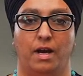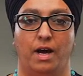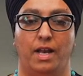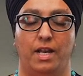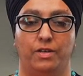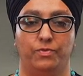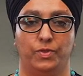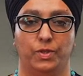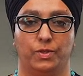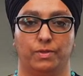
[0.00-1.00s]
I love
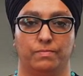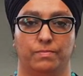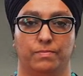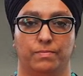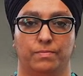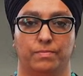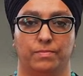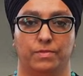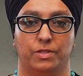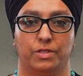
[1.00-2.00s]
you,
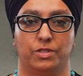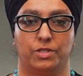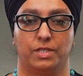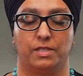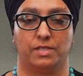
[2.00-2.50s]
she